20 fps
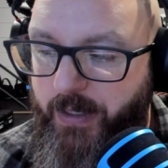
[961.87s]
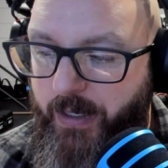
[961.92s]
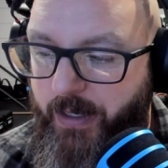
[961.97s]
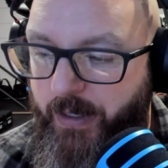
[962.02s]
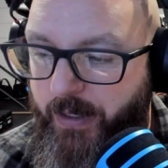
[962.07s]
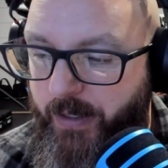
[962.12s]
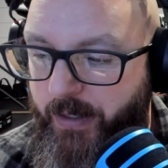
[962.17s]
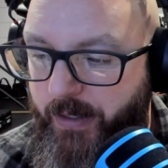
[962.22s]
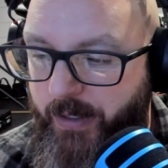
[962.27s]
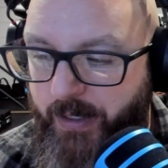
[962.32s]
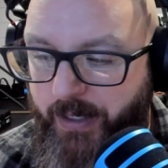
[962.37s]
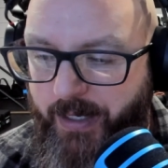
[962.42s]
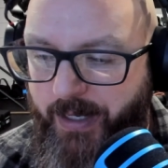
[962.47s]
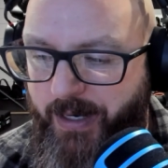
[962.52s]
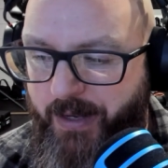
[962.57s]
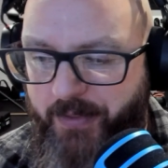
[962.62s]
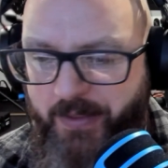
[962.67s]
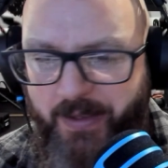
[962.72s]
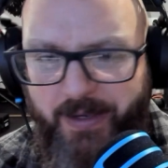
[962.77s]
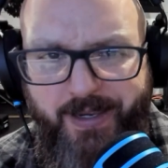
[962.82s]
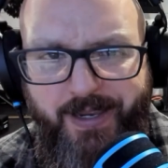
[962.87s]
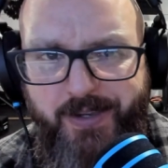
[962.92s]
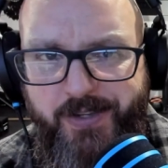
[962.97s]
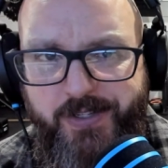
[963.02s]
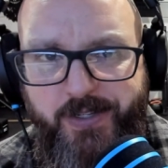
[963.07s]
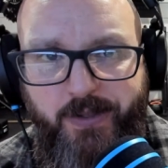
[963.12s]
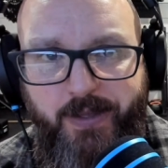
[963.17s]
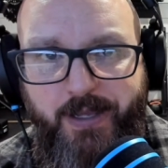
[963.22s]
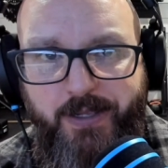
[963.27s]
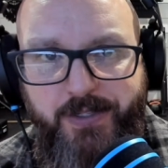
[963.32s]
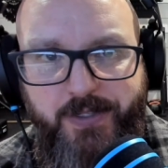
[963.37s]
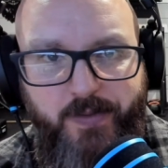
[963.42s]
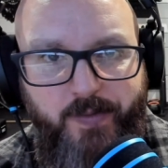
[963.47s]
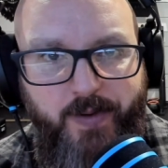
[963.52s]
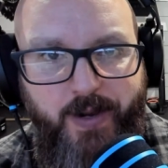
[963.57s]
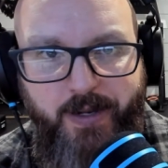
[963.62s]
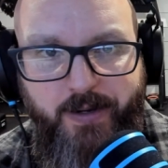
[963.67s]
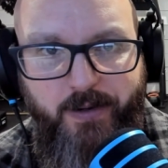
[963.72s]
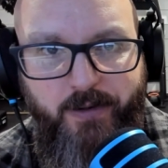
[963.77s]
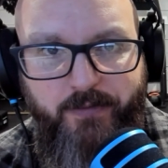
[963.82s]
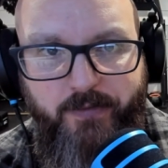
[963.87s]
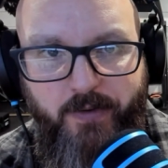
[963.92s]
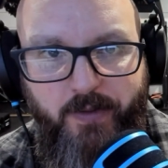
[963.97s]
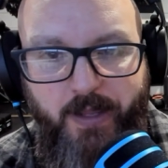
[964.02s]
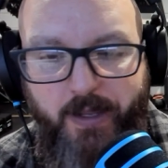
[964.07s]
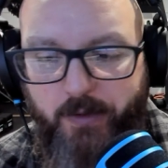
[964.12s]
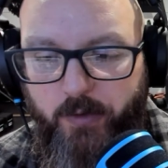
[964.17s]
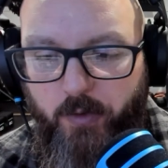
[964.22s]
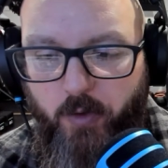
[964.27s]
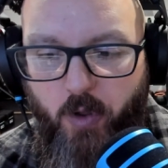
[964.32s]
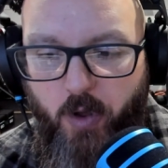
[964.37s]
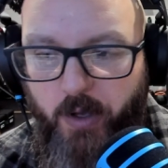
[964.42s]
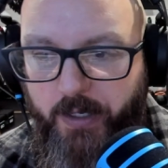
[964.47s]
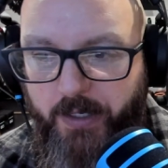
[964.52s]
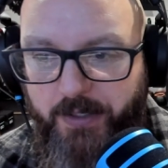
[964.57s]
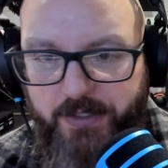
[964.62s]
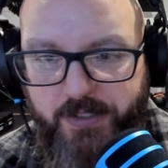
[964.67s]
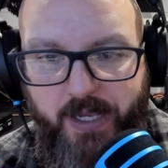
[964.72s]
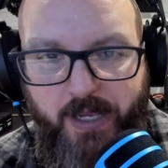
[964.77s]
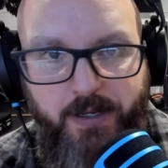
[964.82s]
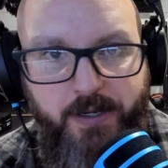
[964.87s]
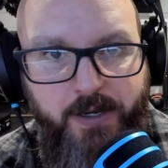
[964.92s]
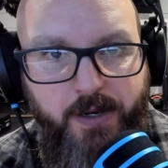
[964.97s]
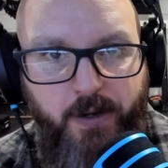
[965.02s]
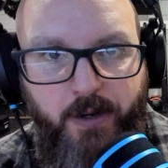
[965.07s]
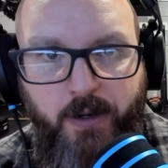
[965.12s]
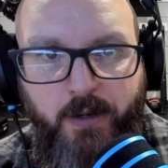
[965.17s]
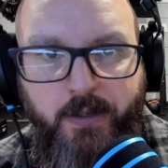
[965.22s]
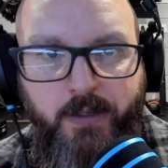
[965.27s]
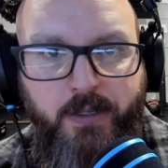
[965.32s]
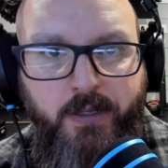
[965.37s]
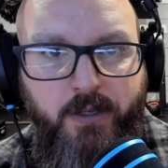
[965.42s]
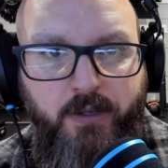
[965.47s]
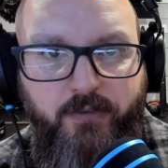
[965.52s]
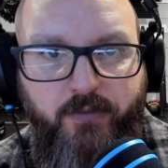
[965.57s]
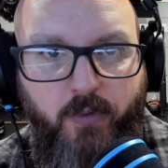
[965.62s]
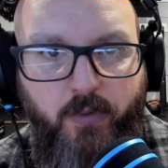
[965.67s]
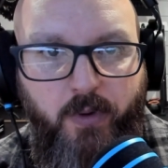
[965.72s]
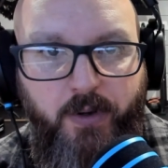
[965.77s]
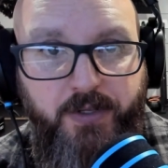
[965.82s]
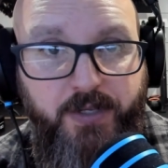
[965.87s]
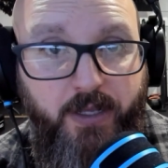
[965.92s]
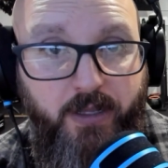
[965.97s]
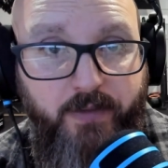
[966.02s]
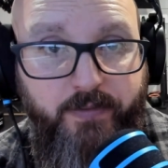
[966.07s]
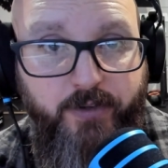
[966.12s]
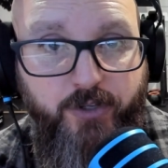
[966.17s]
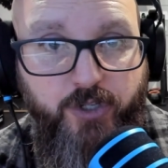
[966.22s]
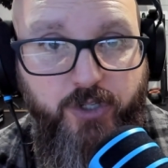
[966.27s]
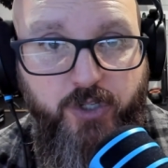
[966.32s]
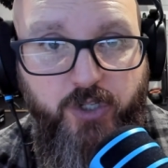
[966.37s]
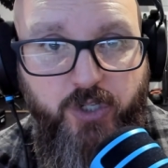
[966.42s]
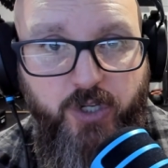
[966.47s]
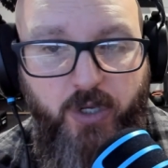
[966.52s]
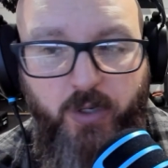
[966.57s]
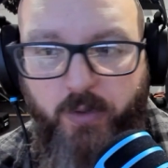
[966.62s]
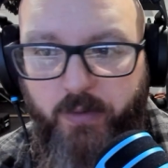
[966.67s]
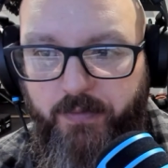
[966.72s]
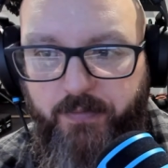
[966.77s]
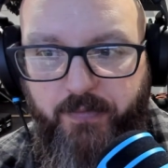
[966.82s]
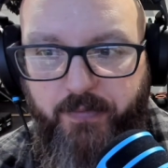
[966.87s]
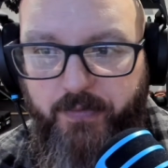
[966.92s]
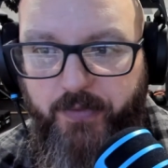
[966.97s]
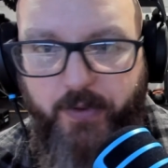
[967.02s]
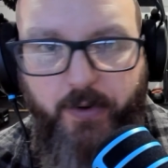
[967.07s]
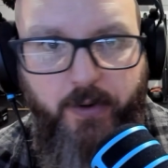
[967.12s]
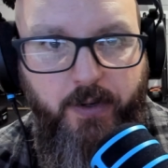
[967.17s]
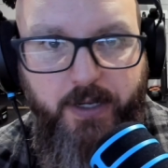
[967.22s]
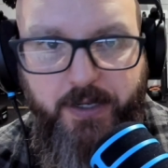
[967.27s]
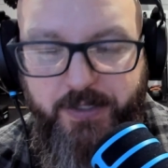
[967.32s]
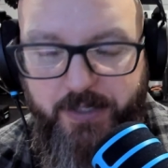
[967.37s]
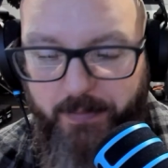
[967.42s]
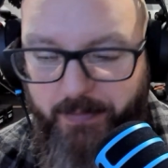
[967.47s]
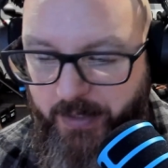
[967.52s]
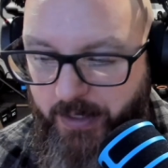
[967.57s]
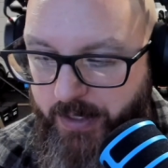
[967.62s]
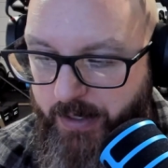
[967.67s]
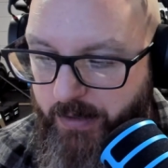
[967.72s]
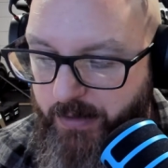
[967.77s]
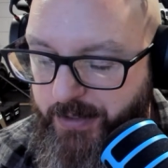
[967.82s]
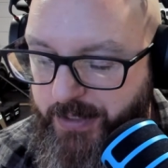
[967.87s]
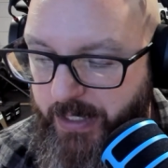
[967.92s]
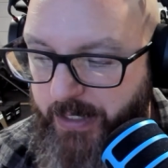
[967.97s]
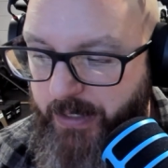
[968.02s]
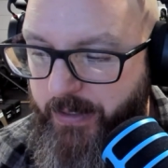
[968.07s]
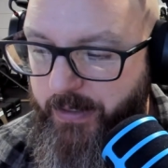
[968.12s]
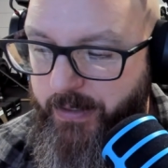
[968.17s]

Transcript: And again, I think he still has the record for like longest tenure for a television show of 30-something years.